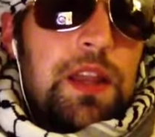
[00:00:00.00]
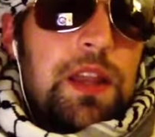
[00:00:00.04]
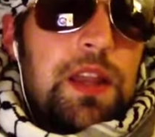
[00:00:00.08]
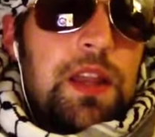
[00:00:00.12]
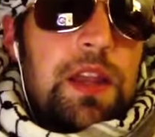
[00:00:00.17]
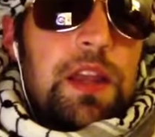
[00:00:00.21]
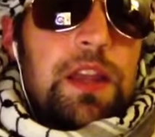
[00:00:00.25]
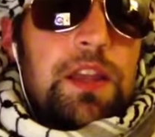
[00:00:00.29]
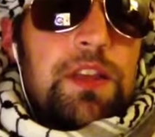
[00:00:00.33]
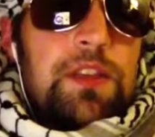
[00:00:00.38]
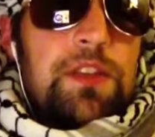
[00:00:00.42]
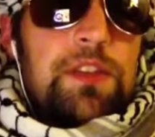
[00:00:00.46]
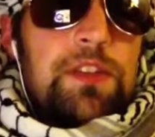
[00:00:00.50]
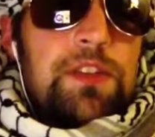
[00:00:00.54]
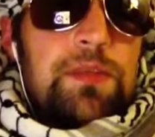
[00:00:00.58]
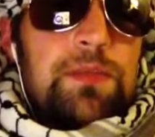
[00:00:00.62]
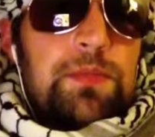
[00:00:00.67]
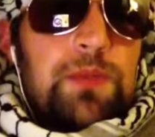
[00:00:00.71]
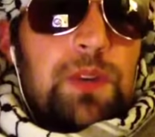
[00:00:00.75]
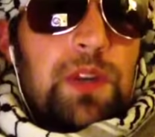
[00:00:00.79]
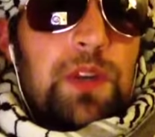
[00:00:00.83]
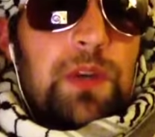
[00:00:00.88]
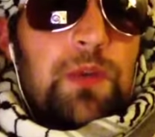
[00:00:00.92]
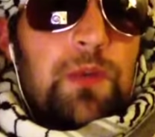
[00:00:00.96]
it's just
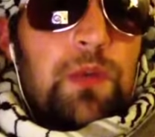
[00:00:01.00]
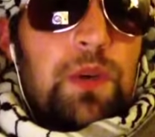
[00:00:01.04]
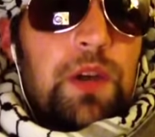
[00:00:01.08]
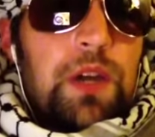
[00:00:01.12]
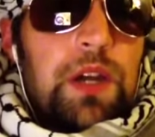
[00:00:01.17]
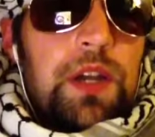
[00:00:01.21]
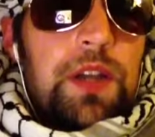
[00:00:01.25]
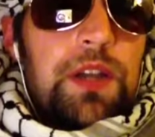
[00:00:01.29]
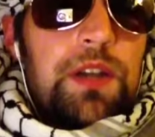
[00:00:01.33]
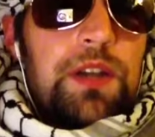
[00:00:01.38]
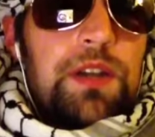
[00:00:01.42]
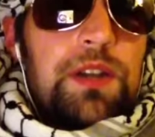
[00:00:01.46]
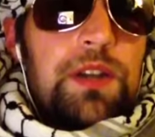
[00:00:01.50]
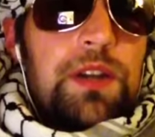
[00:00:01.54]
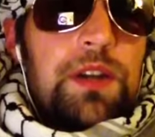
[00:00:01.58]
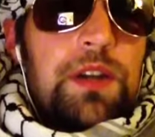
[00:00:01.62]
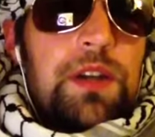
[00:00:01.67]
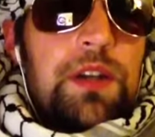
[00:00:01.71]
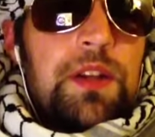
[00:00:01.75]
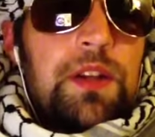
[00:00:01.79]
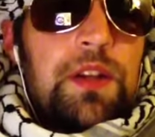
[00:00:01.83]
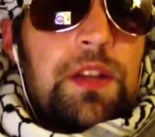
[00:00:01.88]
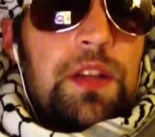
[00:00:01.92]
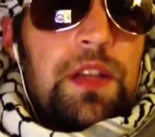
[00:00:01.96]
bread and wine
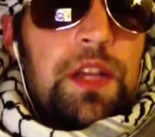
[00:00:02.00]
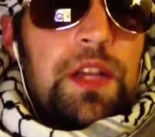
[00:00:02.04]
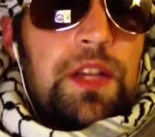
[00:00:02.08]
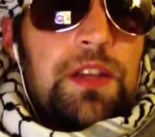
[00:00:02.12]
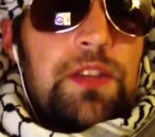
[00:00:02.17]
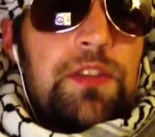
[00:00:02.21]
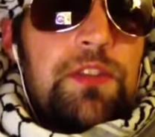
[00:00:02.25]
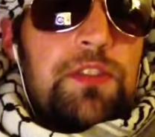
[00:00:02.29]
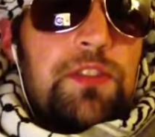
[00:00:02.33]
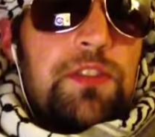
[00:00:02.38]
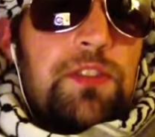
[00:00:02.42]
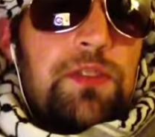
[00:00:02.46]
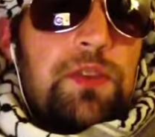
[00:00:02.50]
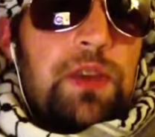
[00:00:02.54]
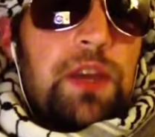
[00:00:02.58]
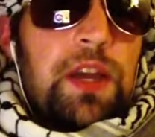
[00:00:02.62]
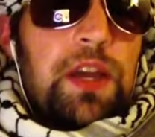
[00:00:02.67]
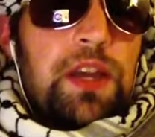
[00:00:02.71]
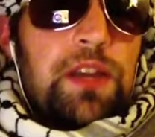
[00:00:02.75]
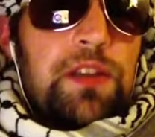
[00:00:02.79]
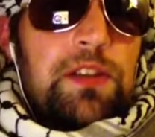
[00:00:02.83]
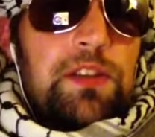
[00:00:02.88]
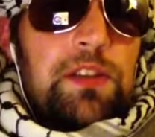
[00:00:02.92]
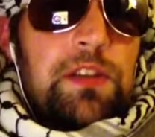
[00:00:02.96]
unless you
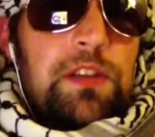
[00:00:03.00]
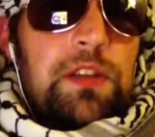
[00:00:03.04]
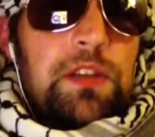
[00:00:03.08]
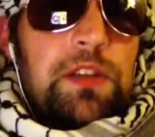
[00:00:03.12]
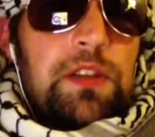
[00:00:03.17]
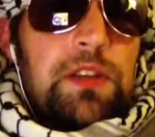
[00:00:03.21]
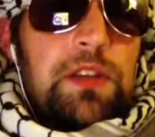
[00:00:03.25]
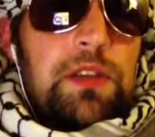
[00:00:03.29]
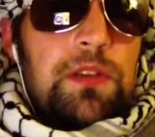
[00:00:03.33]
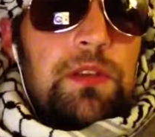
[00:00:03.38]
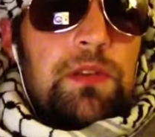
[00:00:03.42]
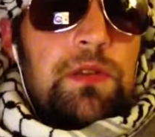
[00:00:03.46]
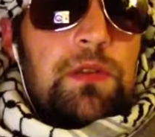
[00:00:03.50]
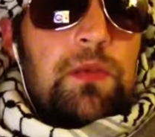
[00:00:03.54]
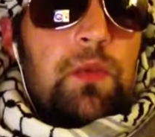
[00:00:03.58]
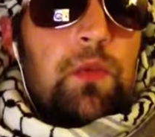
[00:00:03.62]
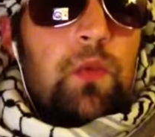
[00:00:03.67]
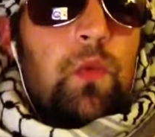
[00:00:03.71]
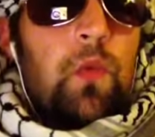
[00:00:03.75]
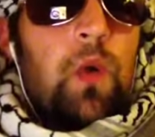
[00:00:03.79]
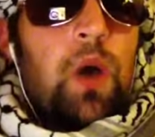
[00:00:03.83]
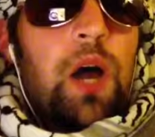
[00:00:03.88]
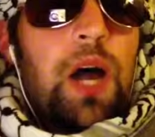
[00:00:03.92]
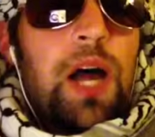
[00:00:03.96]
actually
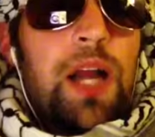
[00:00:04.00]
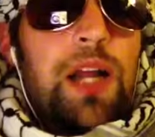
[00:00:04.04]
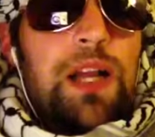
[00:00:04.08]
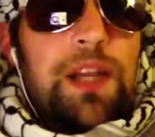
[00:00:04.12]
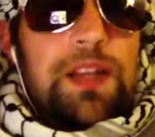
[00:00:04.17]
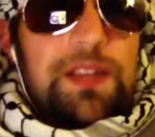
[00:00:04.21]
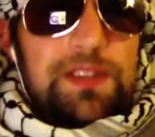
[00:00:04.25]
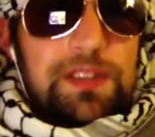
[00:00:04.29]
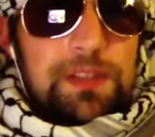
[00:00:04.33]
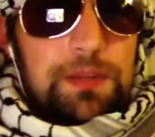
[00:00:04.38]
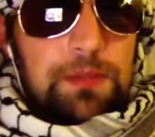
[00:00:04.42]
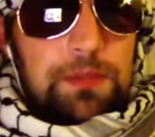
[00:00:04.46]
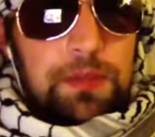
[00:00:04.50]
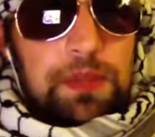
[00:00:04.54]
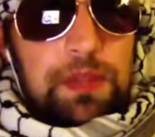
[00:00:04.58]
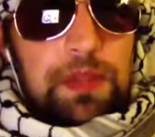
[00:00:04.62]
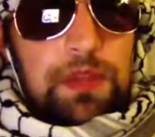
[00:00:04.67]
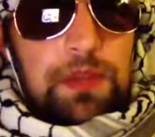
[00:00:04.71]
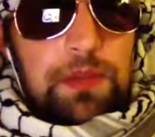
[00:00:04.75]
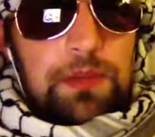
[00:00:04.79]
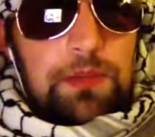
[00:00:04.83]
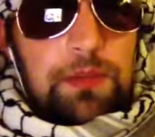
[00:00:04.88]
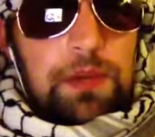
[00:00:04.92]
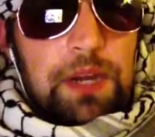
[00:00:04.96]
want it to be
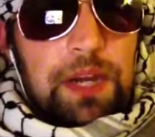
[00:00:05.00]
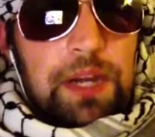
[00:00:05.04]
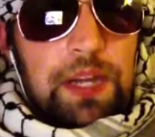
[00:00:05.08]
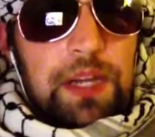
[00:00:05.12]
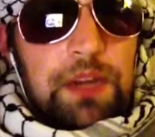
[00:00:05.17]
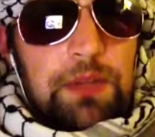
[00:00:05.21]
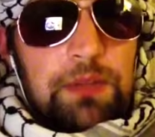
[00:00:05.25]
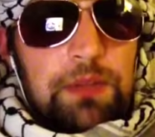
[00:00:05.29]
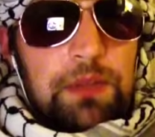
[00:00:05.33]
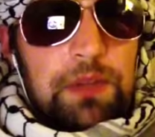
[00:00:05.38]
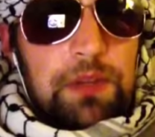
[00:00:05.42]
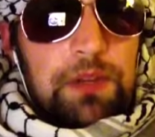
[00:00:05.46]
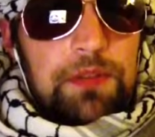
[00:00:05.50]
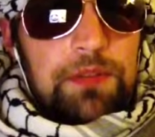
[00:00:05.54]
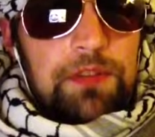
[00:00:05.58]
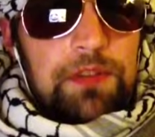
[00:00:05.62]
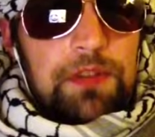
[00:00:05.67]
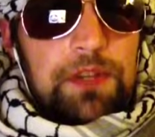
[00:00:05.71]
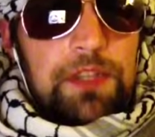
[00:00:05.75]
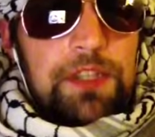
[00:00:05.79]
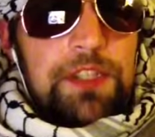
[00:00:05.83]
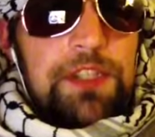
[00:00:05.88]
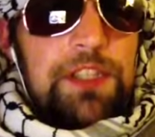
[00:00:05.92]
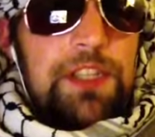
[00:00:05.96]
the body and blood of
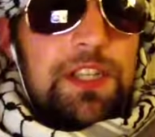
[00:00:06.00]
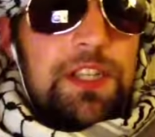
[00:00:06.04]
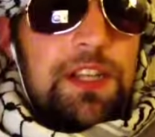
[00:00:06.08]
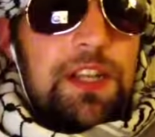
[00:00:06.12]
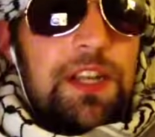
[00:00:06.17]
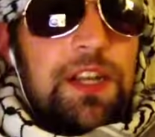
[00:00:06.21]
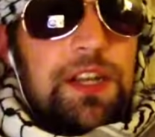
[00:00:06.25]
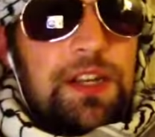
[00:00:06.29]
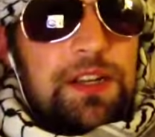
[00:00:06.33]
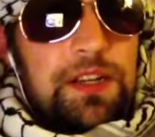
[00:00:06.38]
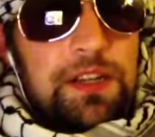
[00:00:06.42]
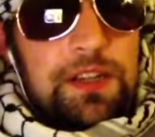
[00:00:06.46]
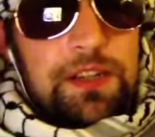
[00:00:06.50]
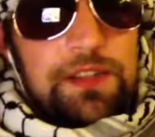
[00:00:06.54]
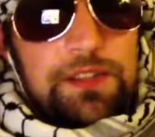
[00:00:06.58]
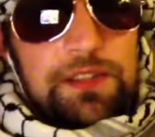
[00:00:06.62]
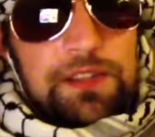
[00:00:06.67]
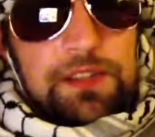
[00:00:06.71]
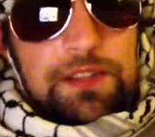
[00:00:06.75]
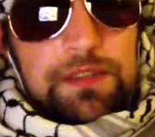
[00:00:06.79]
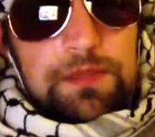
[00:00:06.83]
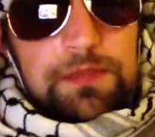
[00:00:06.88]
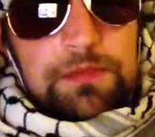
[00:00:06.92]
Christ, and then it is.